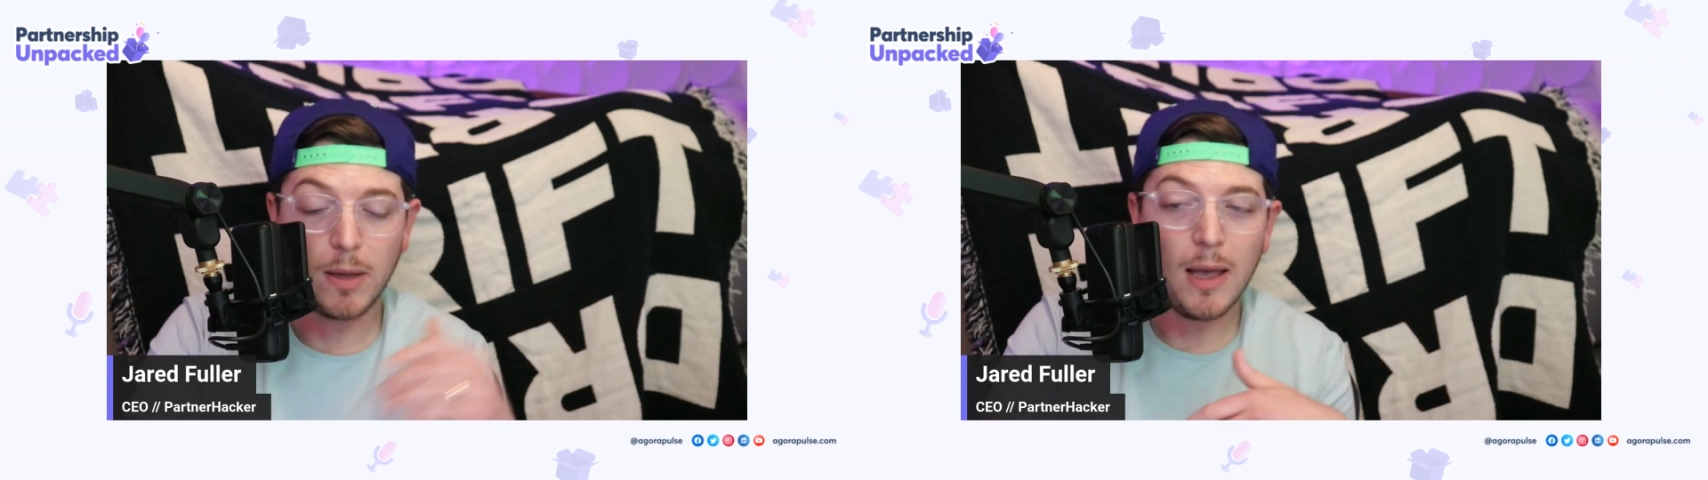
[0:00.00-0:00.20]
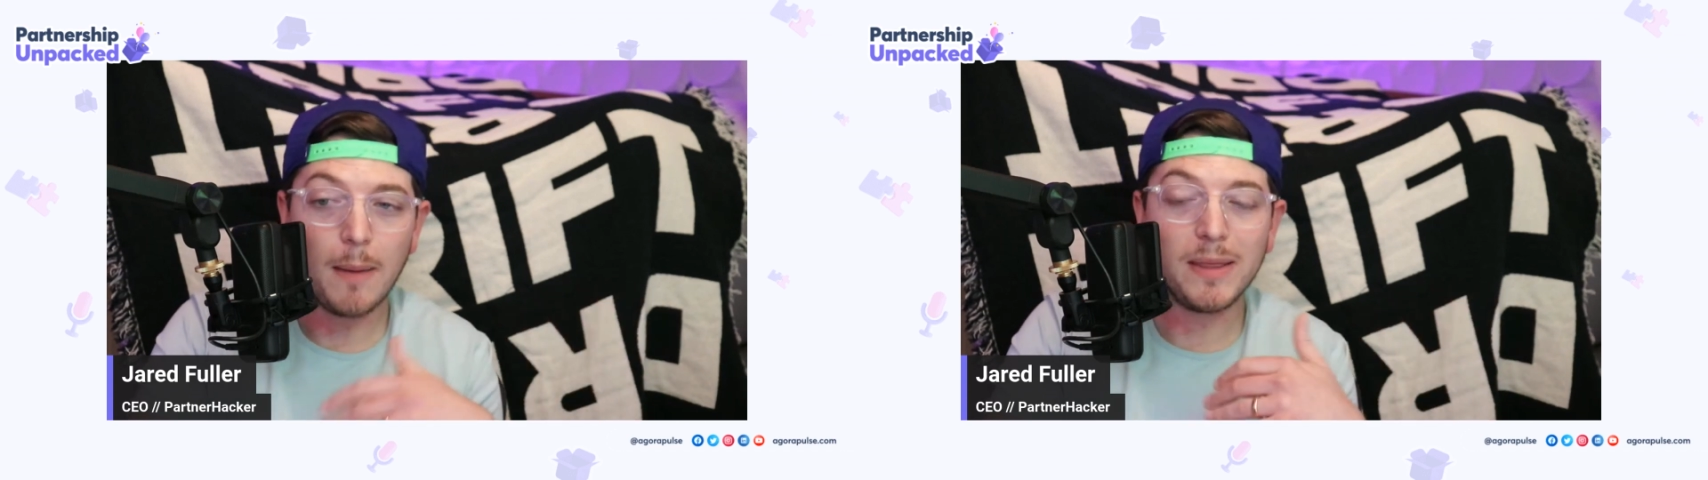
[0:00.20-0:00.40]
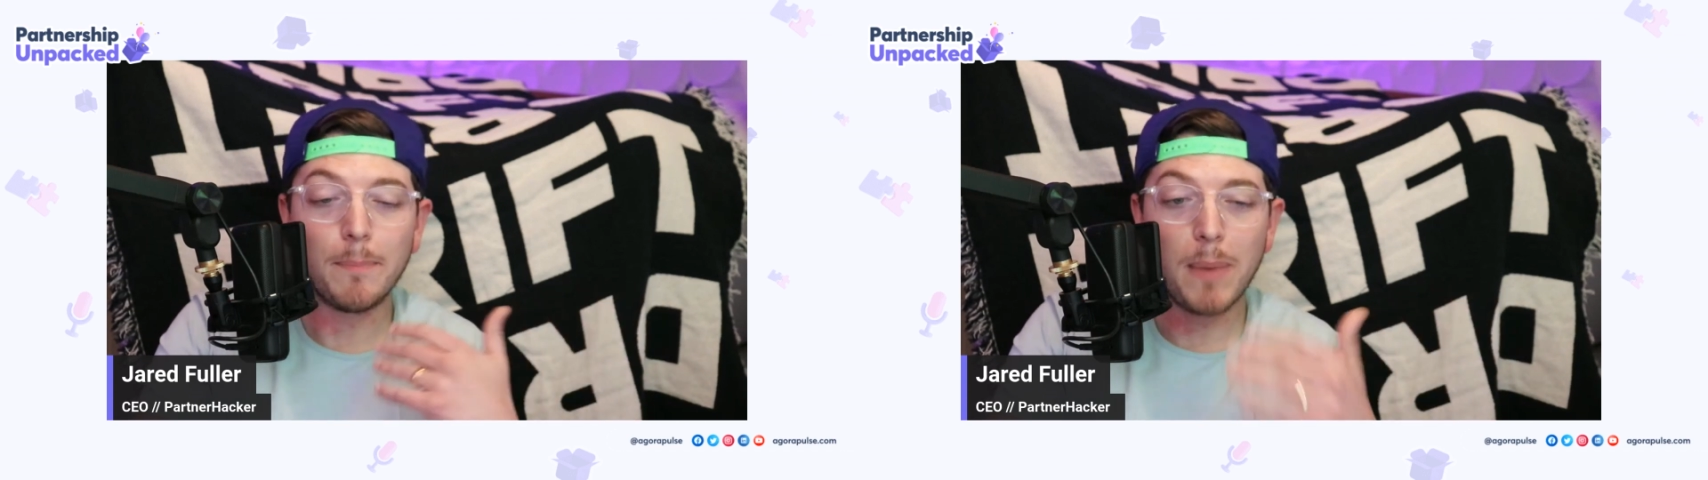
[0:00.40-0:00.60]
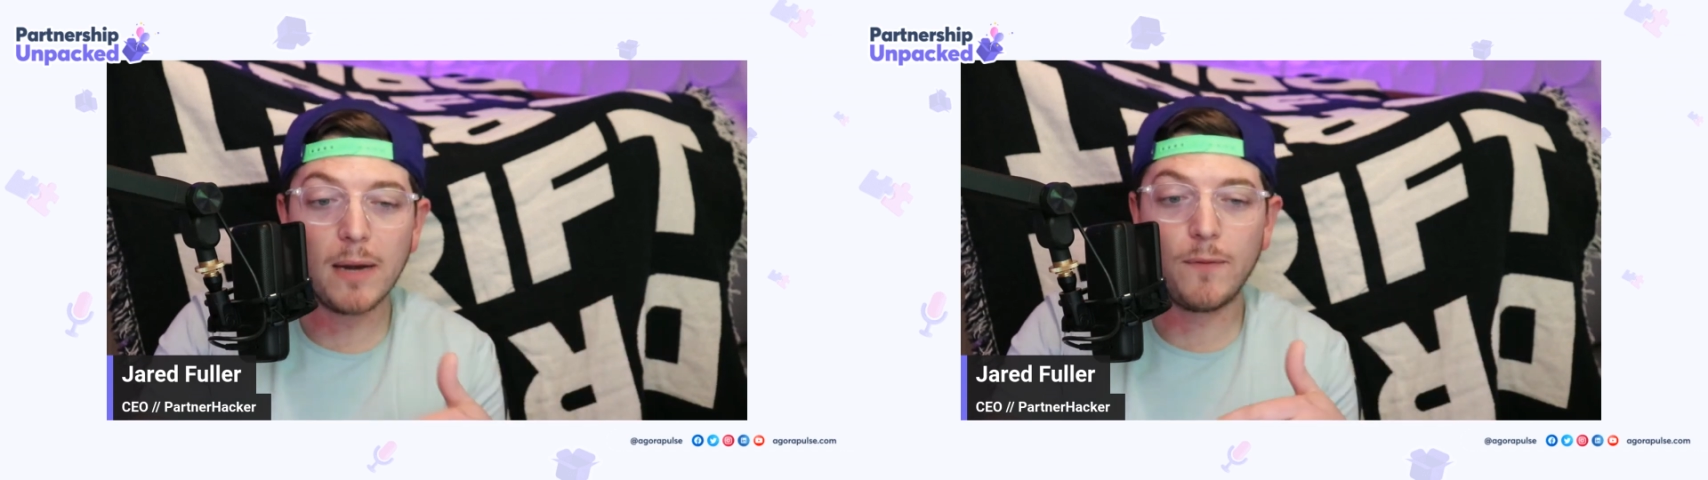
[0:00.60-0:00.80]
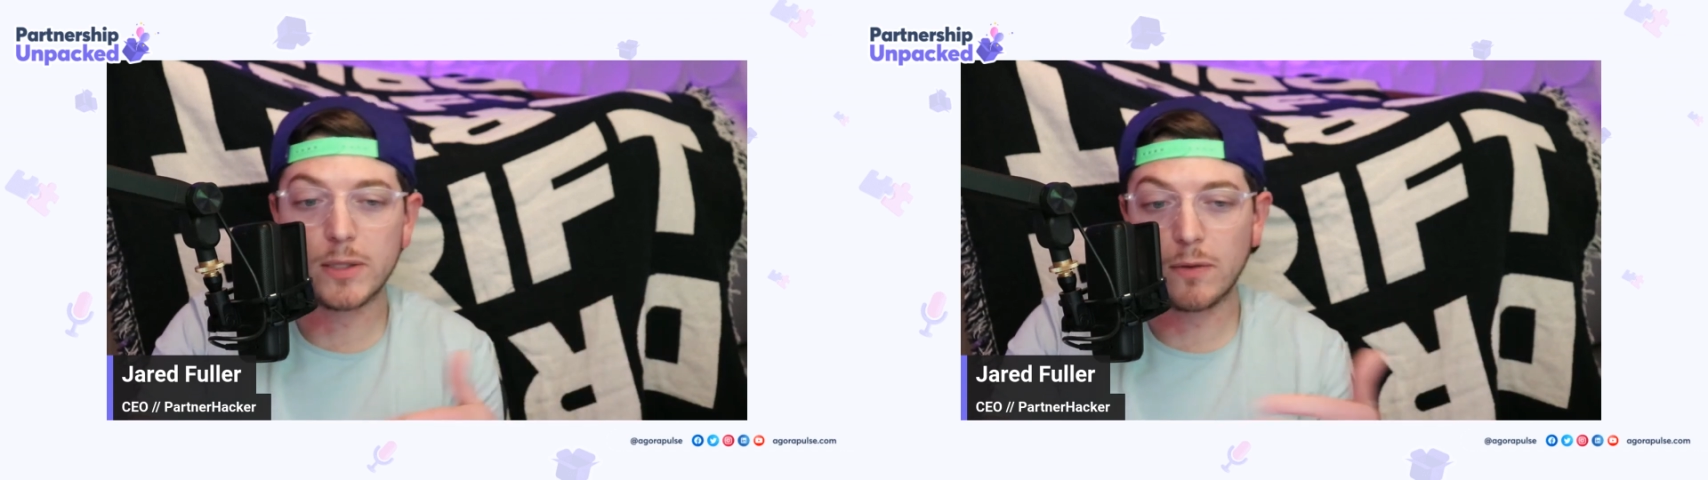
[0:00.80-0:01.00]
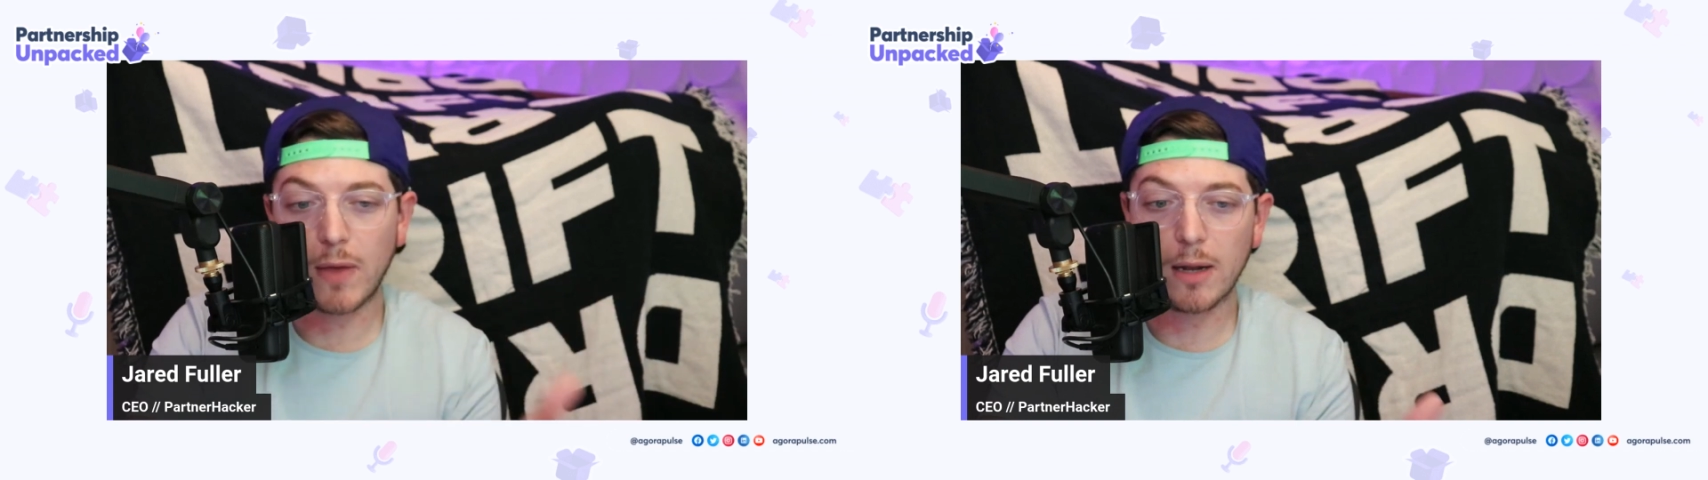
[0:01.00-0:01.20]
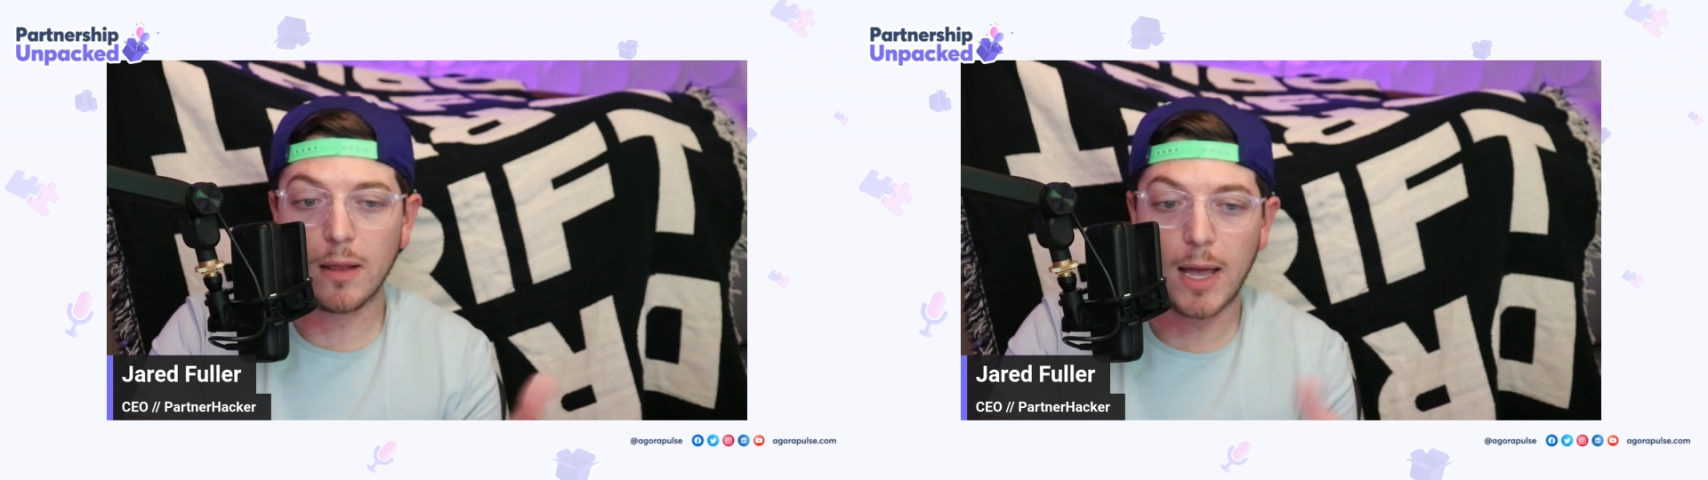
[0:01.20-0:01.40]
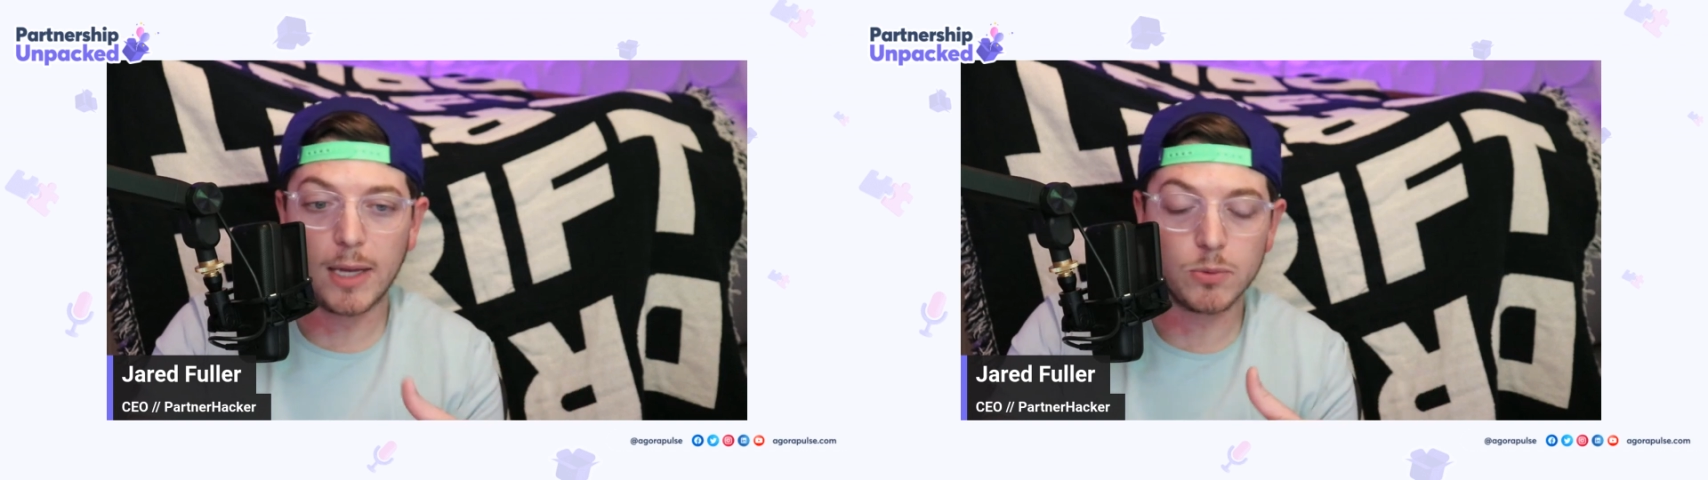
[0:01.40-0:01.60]
I mean, the benefits of that
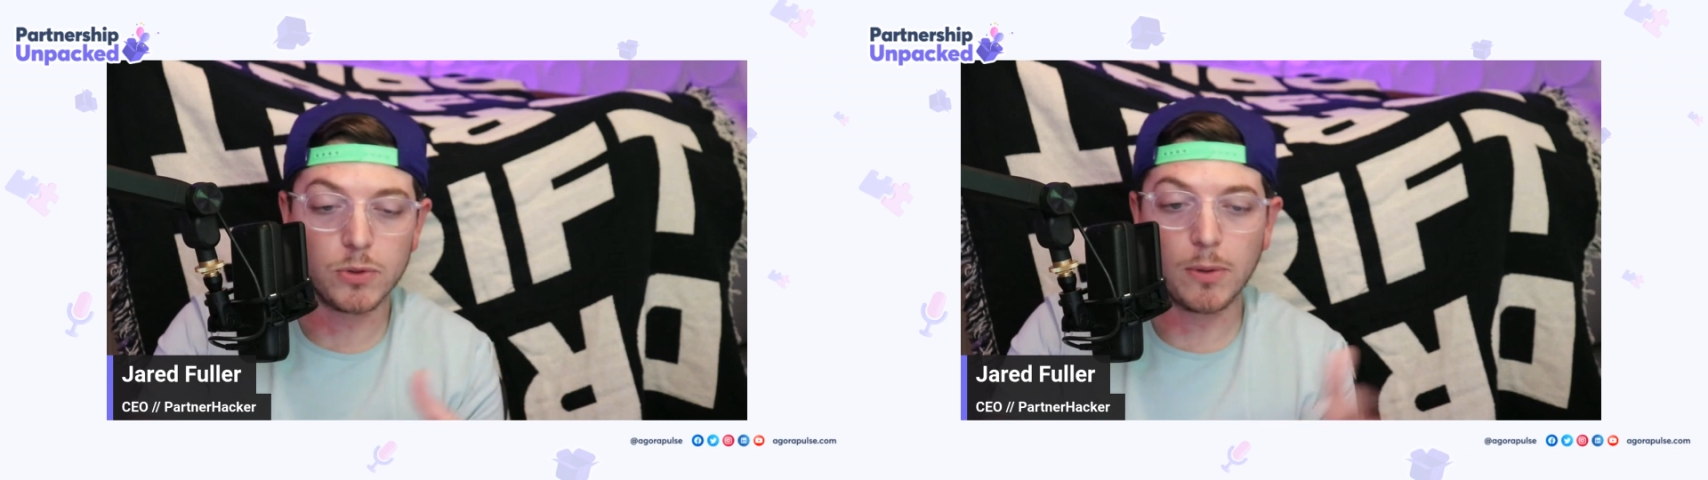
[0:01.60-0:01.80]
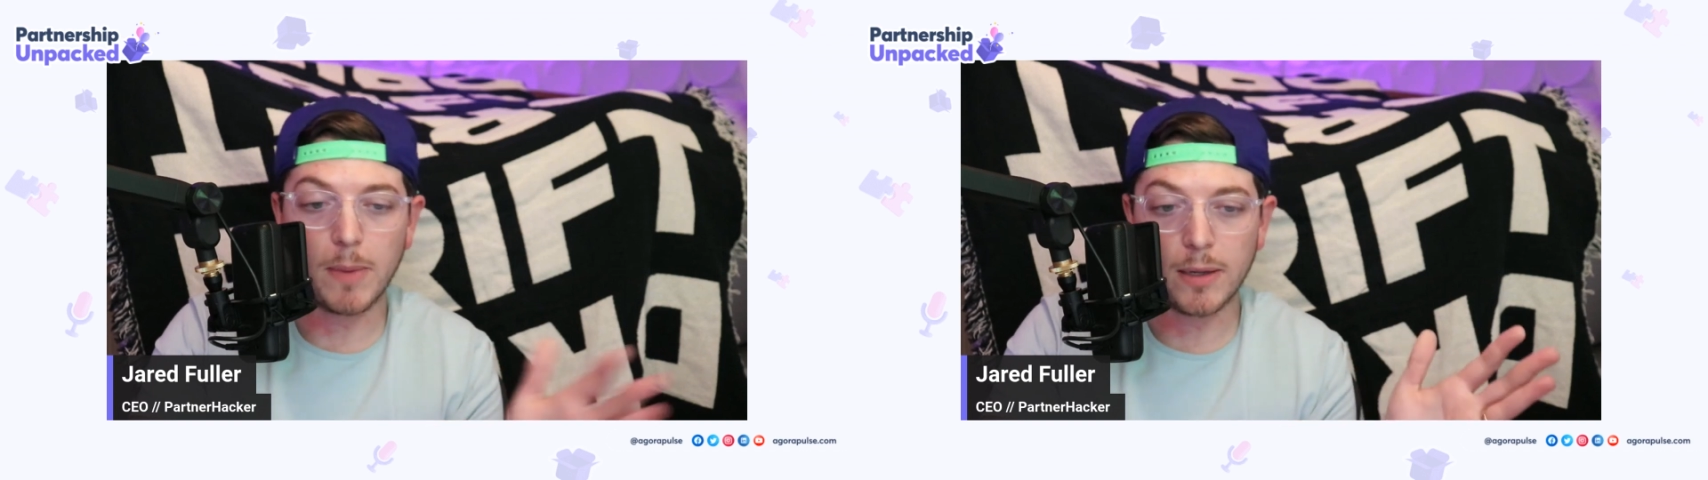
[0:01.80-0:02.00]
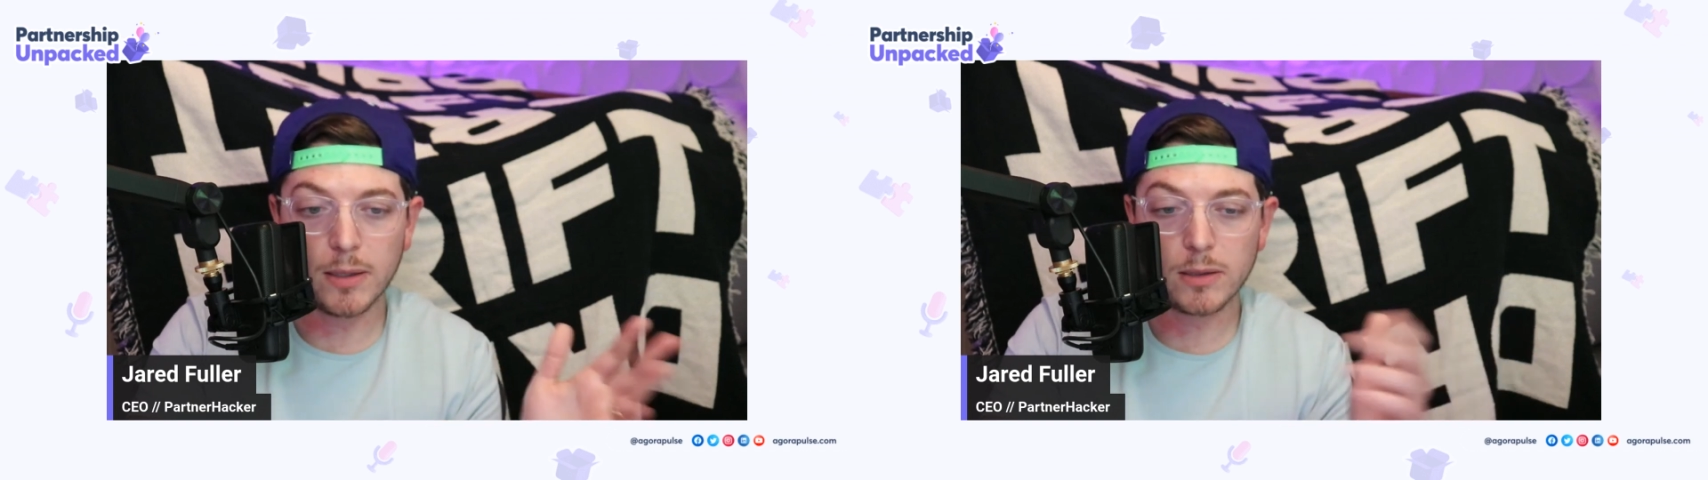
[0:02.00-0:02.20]
alliance were tremendous.